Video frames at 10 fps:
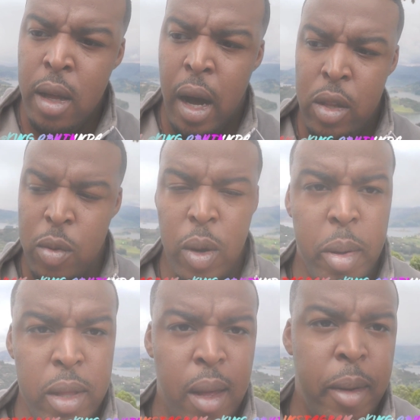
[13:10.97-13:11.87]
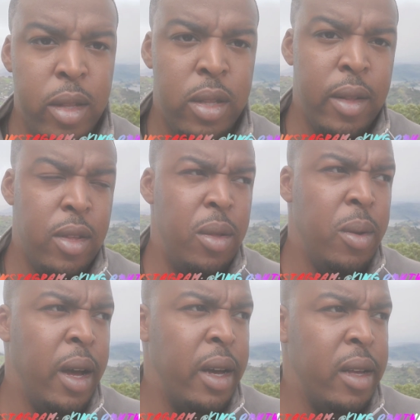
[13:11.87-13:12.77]
I just want to put that message out to
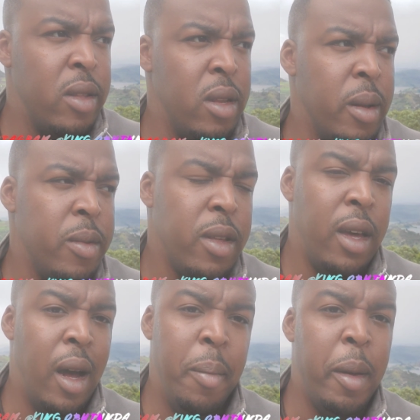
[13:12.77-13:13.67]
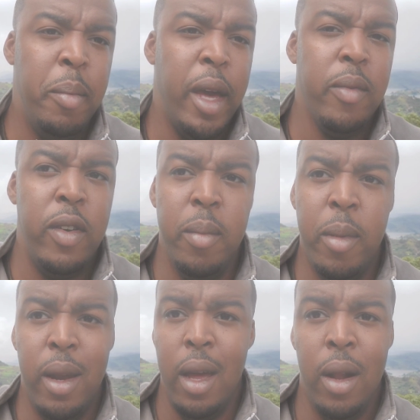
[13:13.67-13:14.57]
you guys. You know what I'm saying? I'm not begging for your
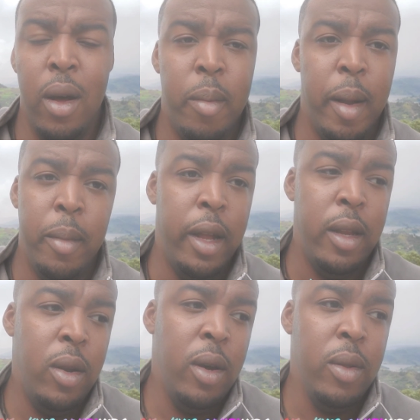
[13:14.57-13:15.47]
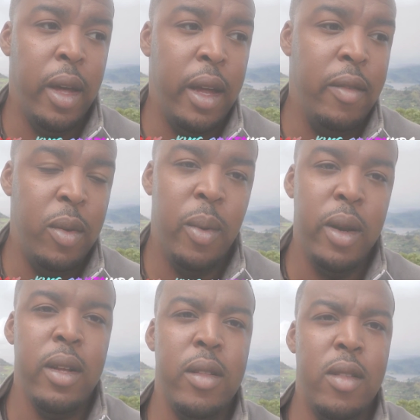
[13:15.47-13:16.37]
money at all, but I'm letting you know that if you
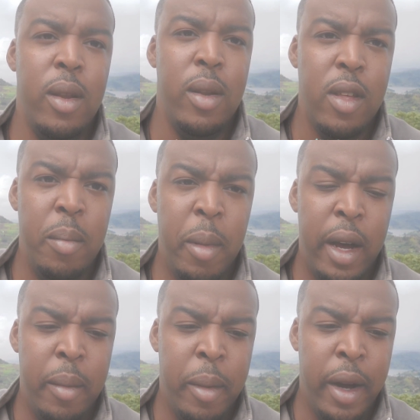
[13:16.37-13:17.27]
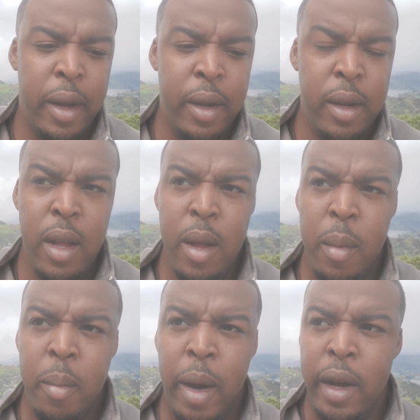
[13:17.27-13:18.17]
want to continue to see my
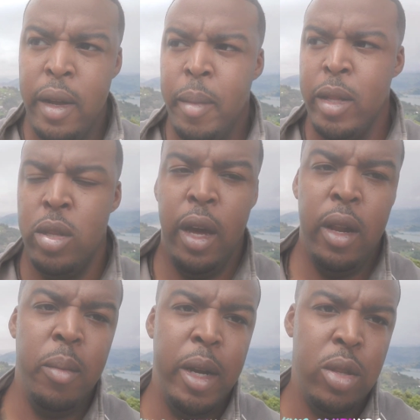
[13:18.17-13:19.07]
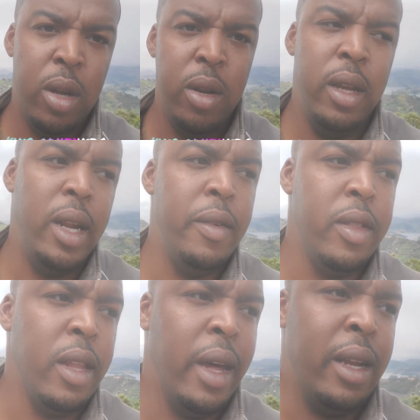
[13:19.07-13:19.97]
channel, my journey, and
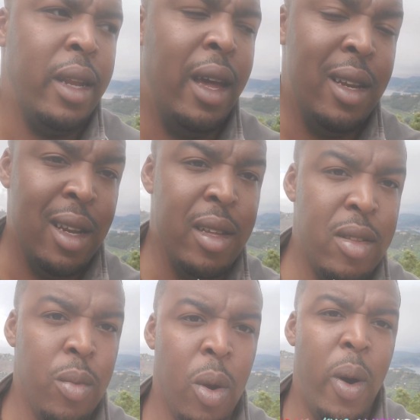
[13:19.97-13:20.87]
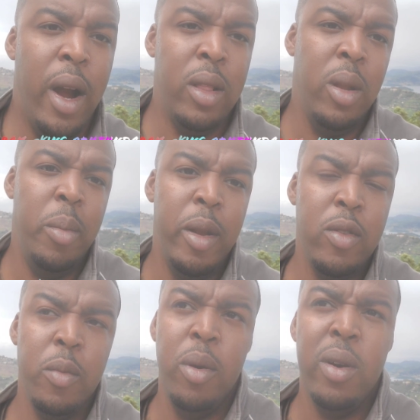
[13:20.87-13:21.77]
everything like that, it does require a little bit of
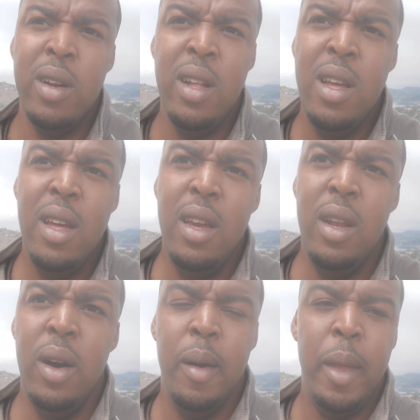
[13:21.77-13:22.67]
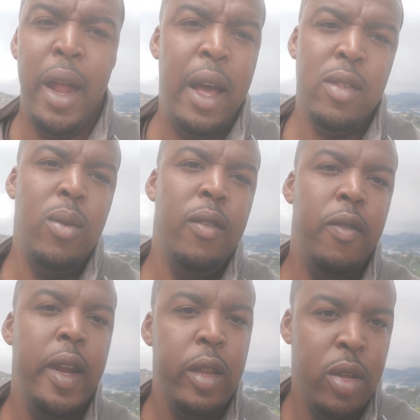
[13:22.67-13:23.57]
support. You know, I'm not asking you to
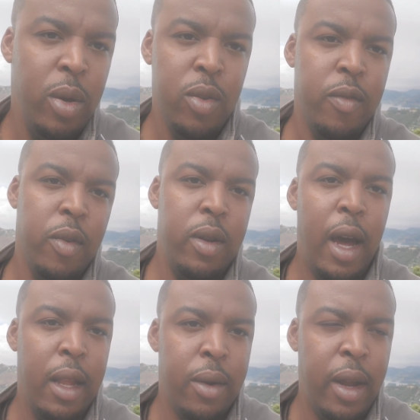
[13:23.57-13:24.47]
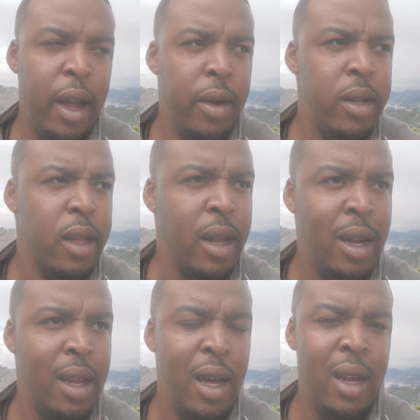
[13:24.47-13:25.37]
feed the children for $1 a day or anything
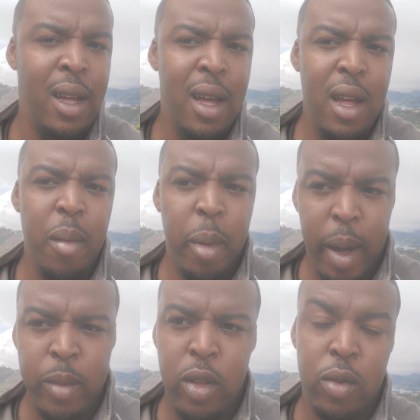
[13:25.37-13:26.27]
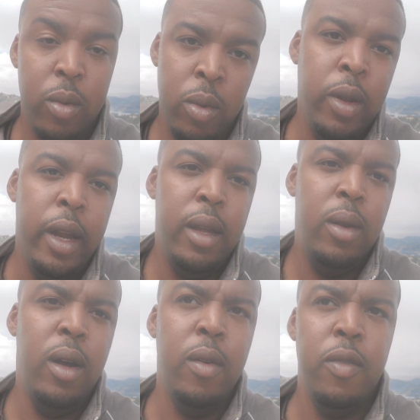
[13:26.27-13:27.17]
like that, but I'm just letting you
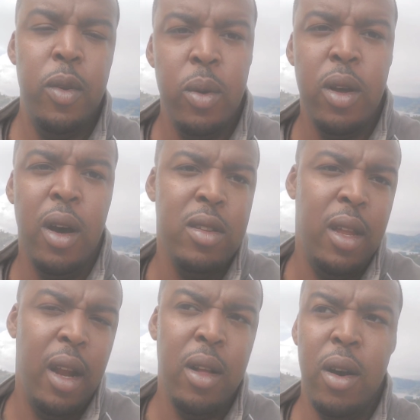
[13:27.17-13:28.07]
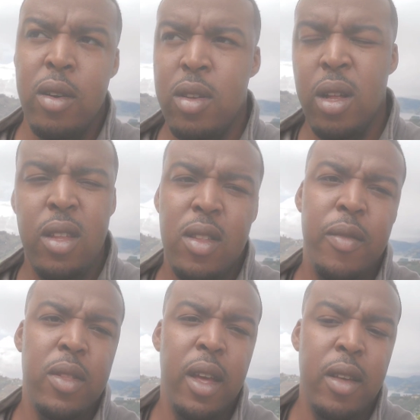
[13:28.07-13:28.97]
know, fuel costs, data costs, all these
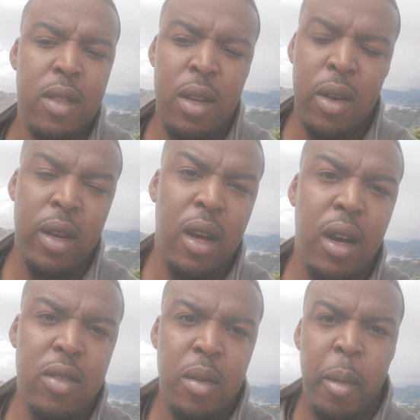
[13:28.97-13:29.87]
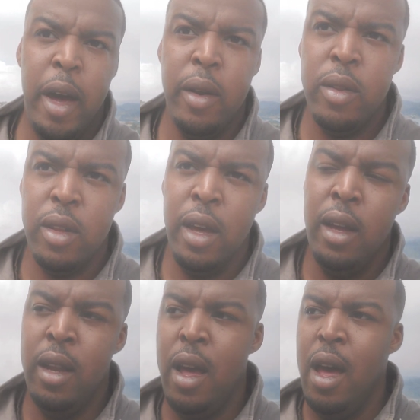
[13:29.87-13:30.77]
different things, you know, it costs, it matters.
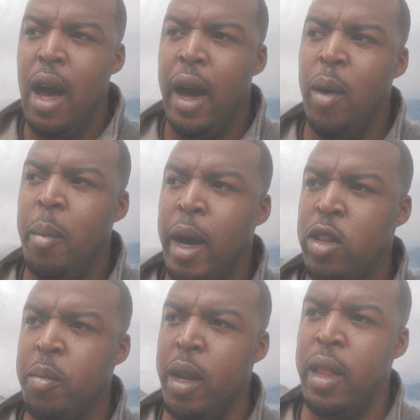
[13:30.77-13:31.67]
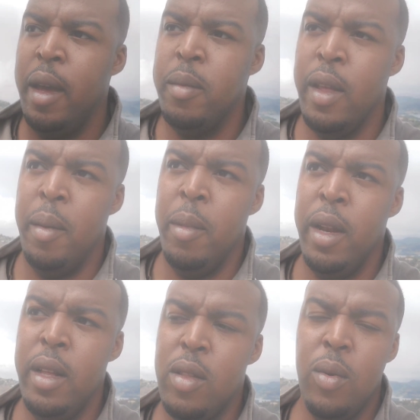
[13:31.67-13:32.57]
And I don't mind spending that
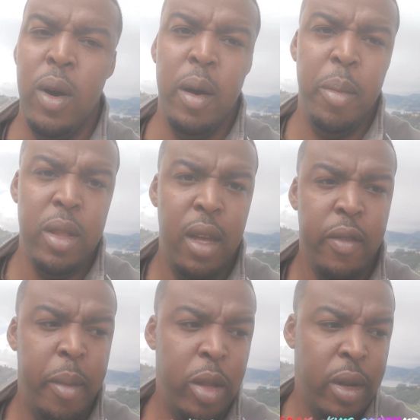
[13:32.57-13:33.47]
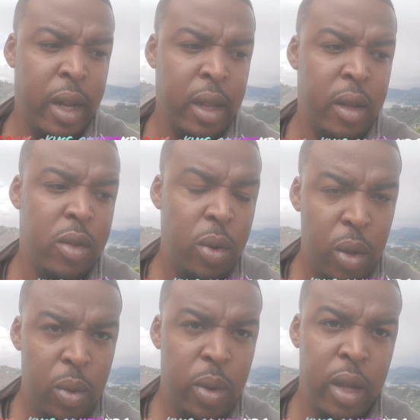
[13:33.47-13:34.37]
money to put the information out there to
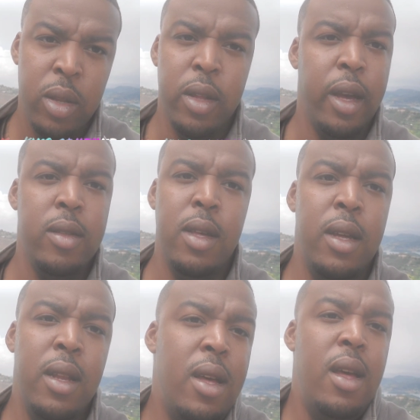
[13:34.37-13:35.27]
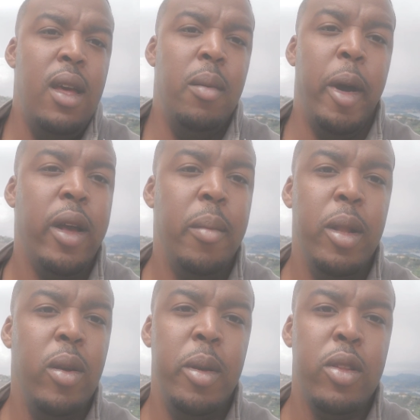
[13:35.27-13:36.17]
you. It's just, like I said, it might come a
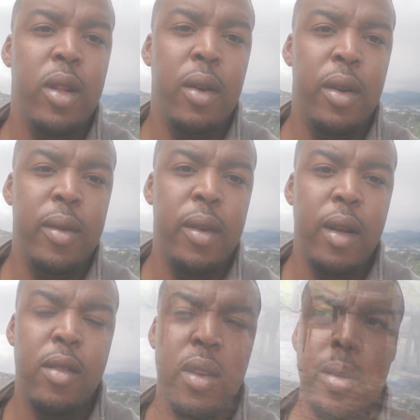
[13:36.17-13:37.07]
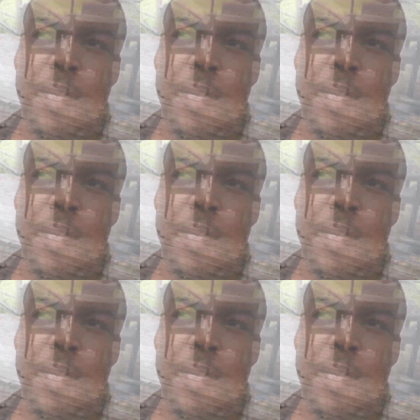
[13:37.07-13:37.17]
little bit slower, that's all.